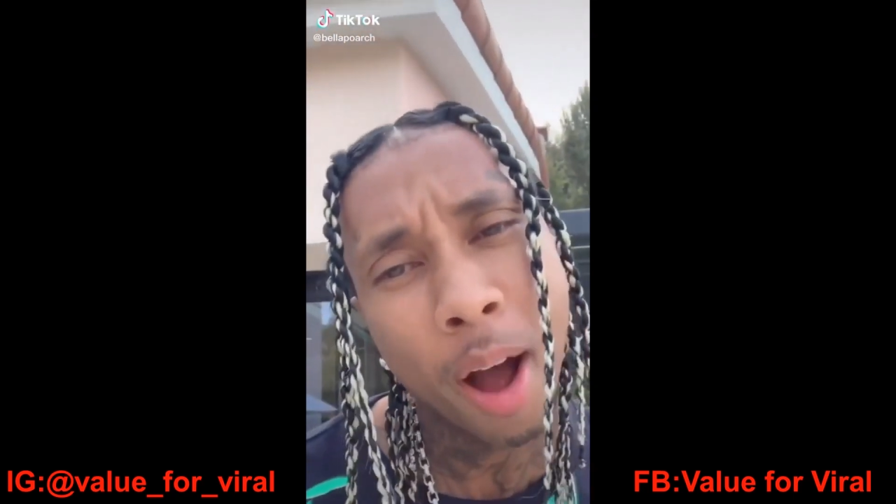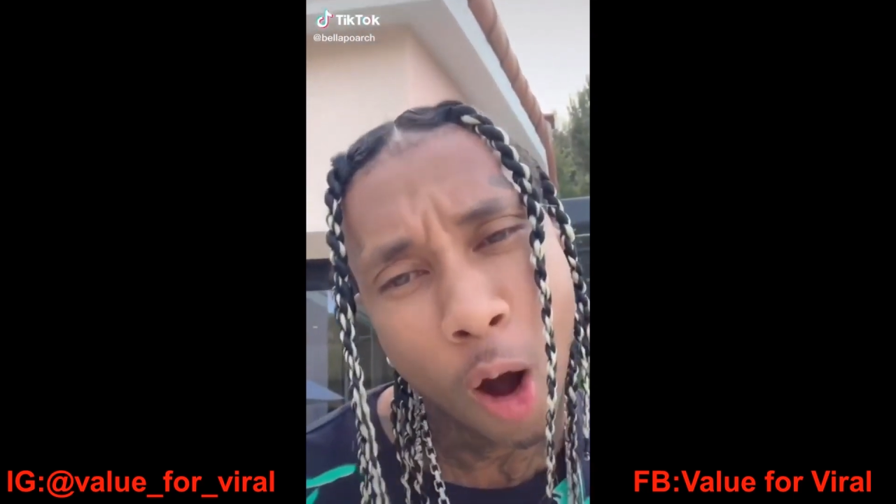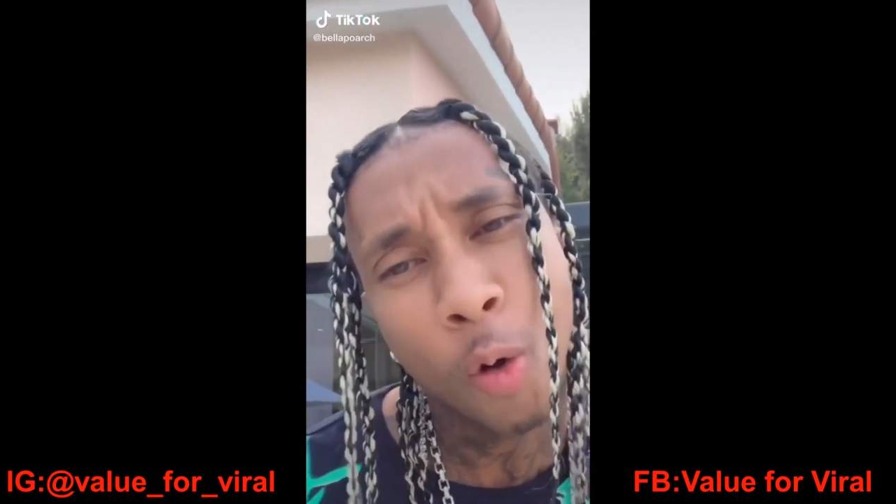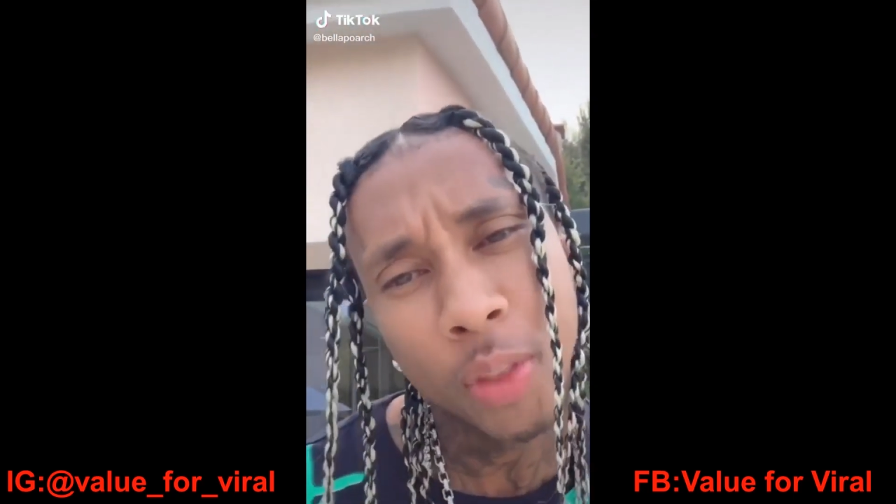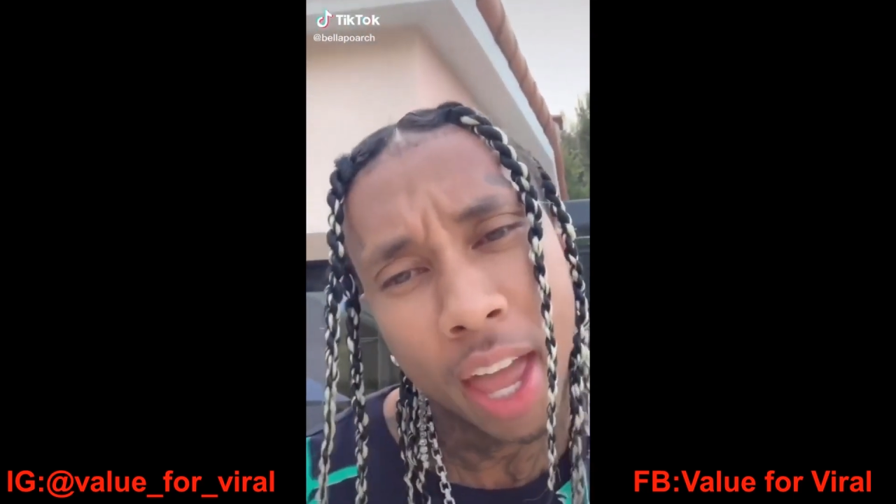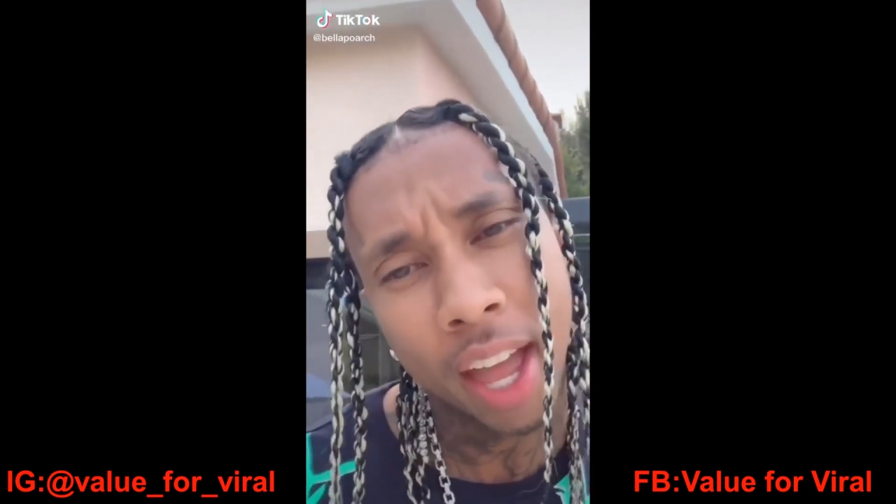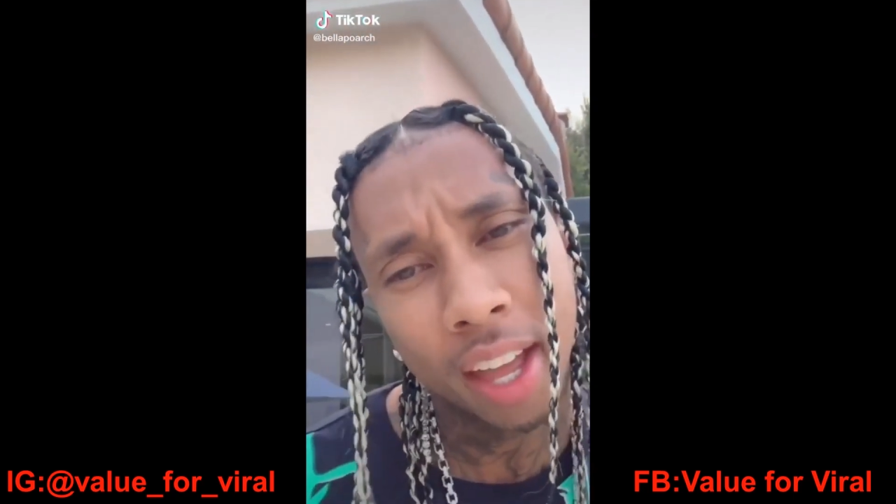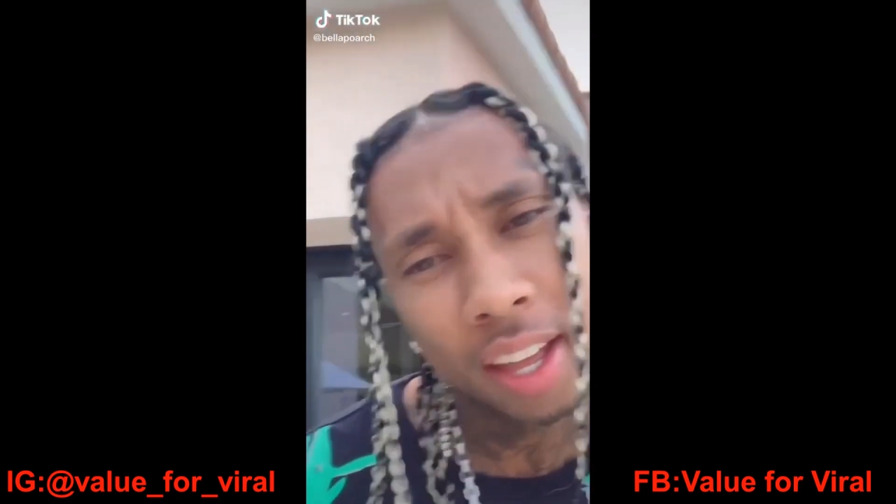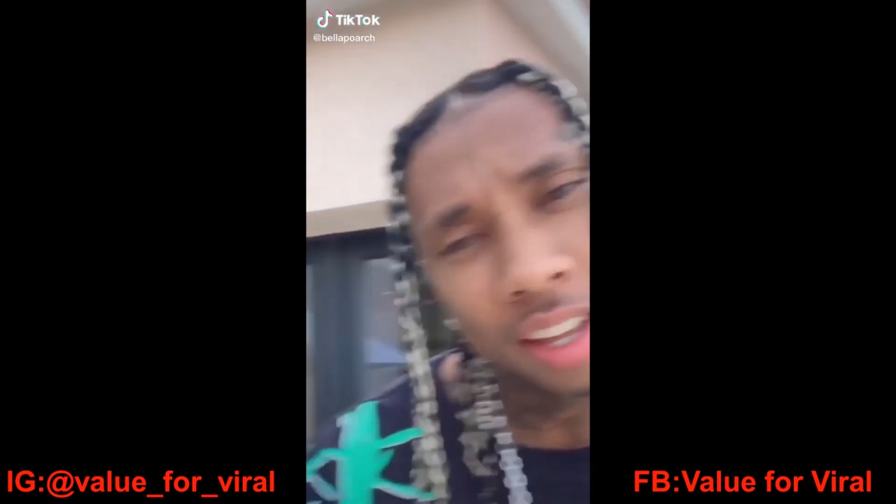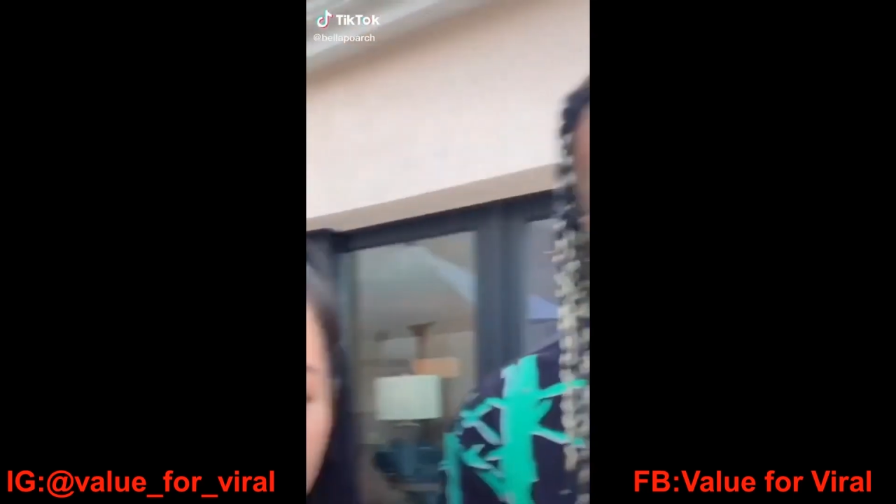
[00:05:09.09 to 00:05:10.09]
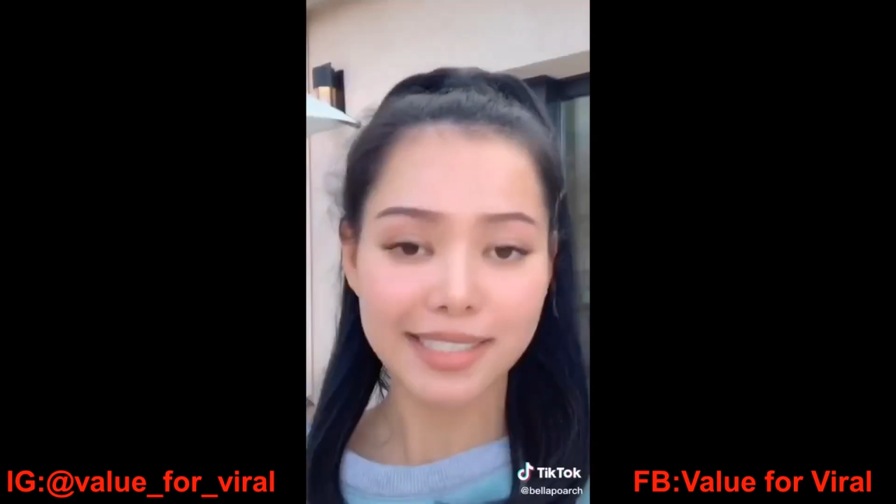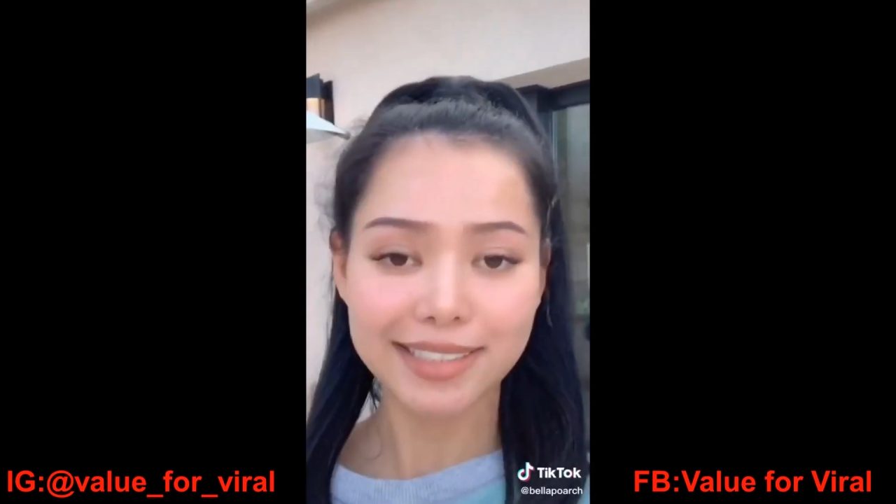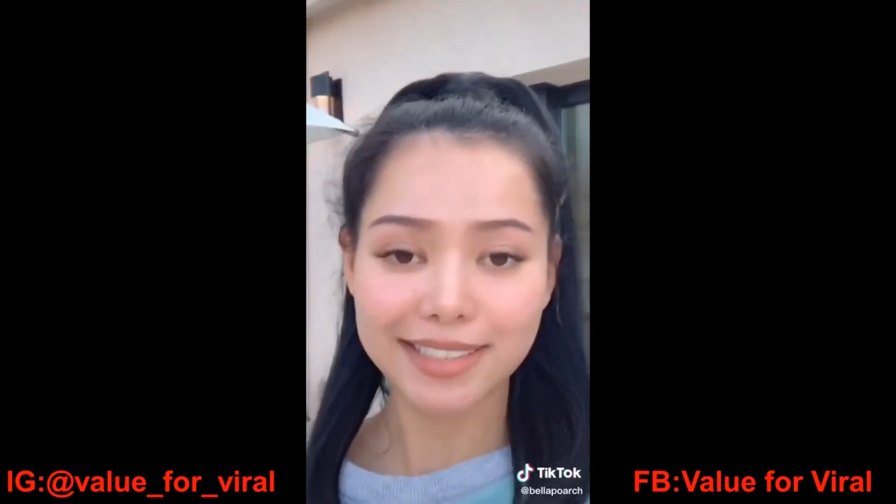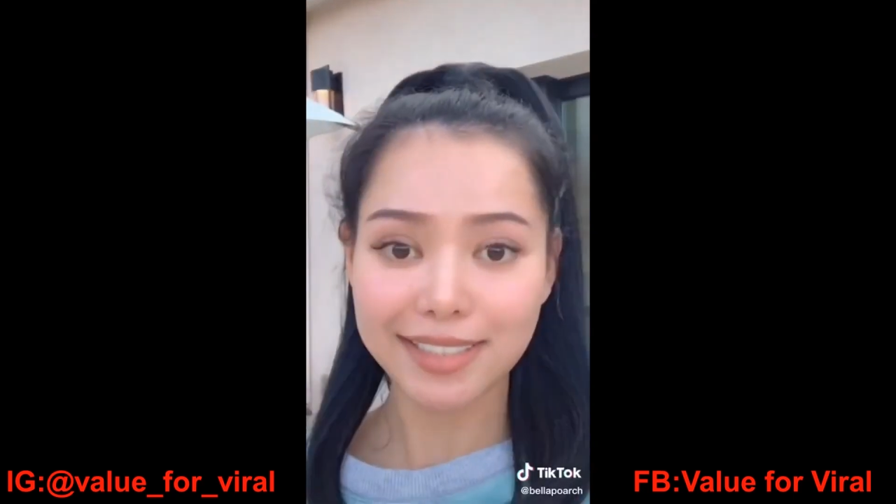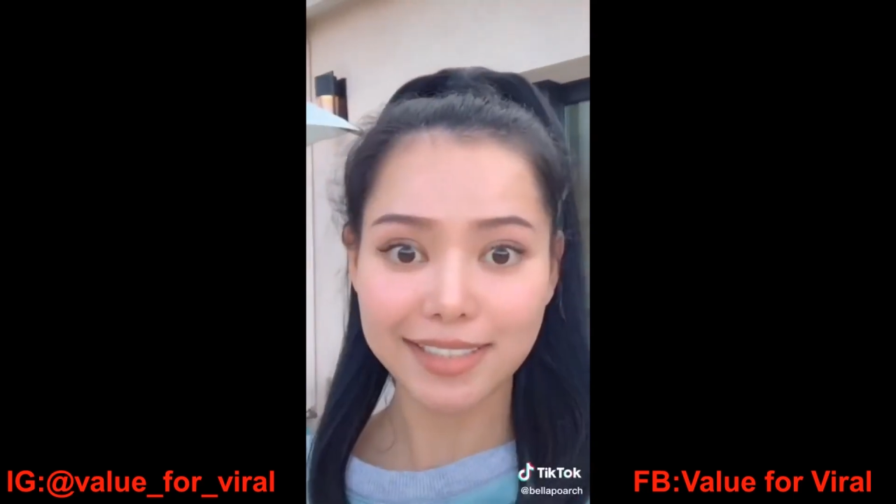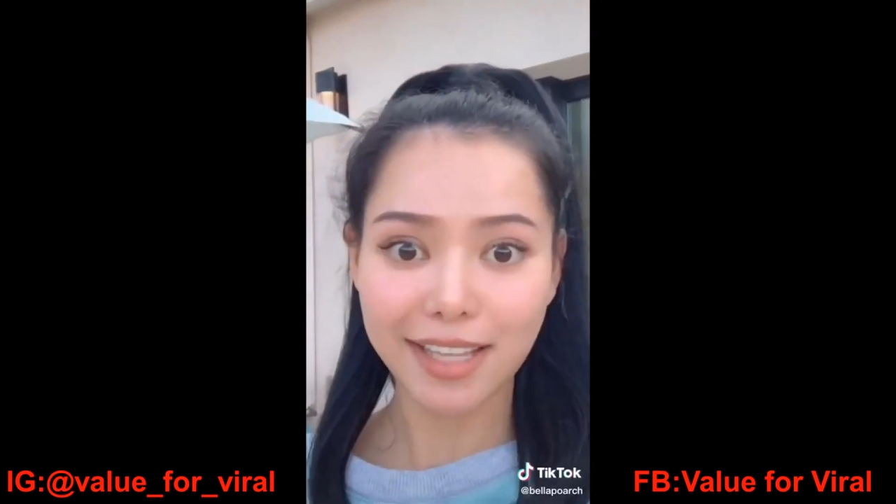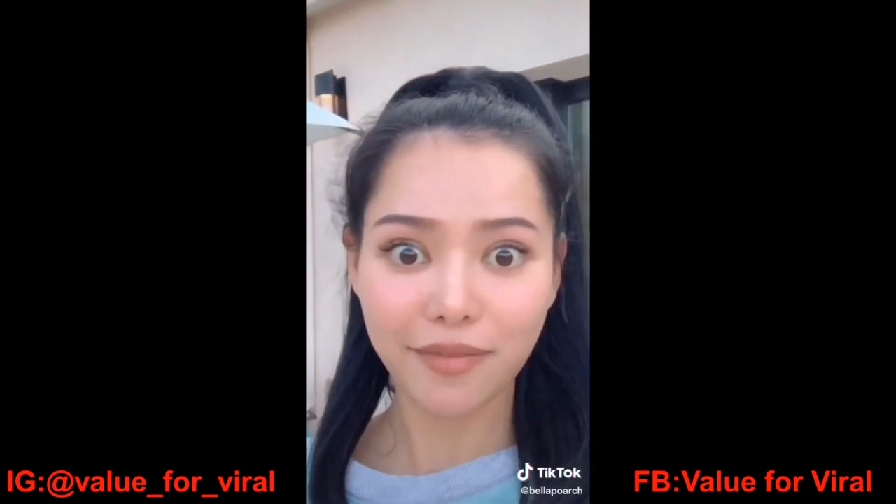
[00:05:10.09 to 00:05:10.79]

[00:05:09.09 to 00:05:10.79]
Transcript: seeing lately you know,